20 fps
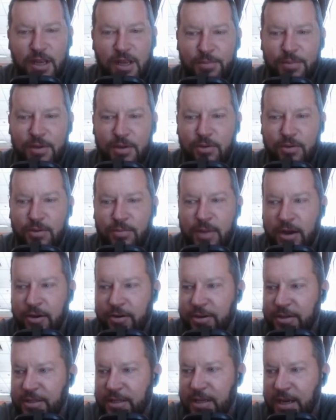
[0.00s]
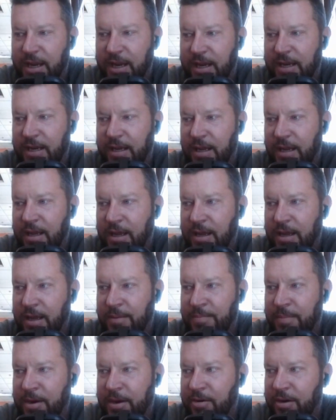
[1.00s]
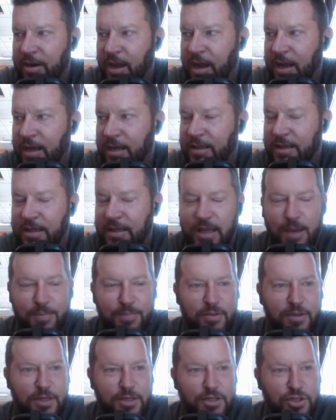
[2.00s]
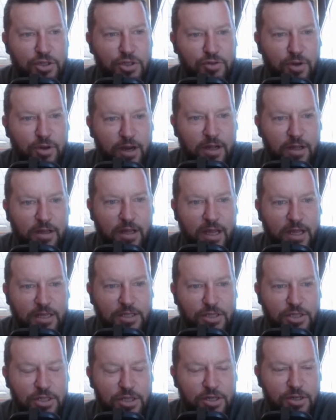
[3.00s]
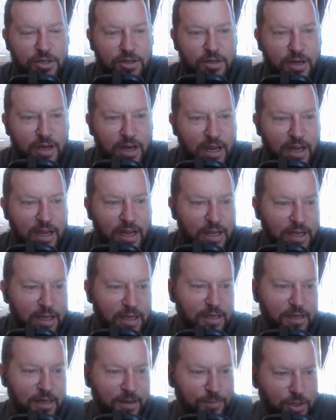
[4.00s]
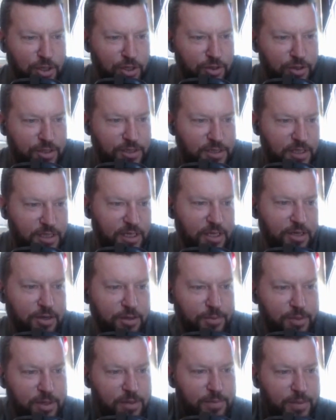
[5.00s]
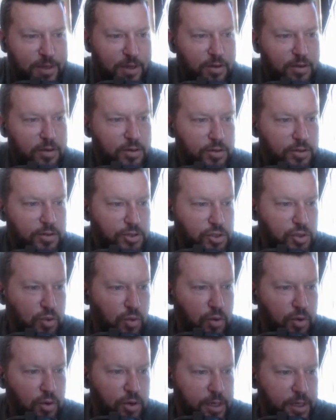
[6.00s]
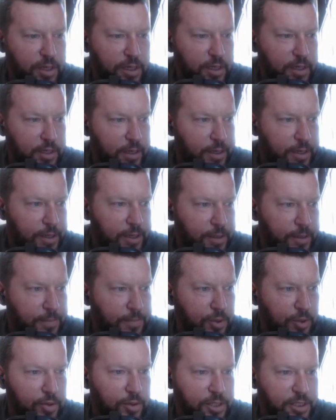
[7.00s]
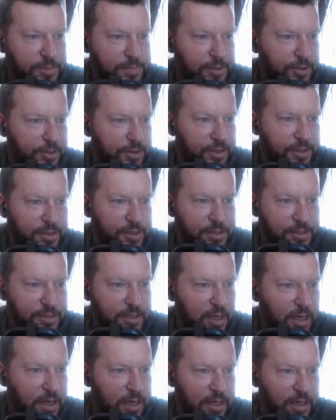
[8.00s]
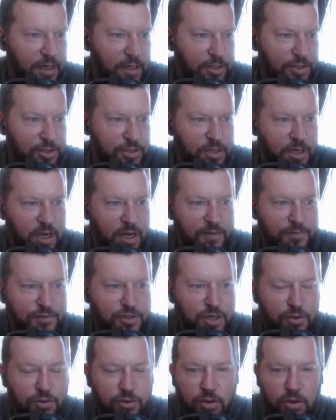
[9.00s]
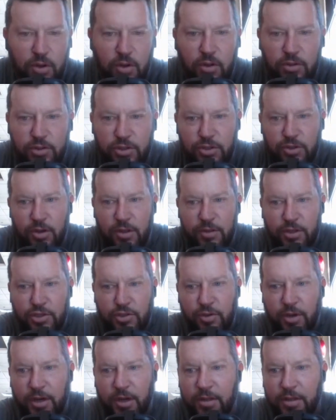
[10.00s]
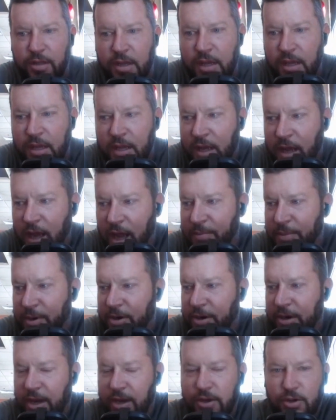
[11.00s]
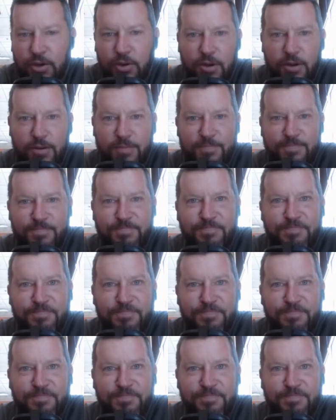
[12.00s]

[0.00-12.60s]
I'm here with Mary today. Mary hiked the Appalachian Trail last year, and I'm curious to hear a bit about her story, her experiences on it, and just kind of general culture on the trail. Hi, Mary. How you doing?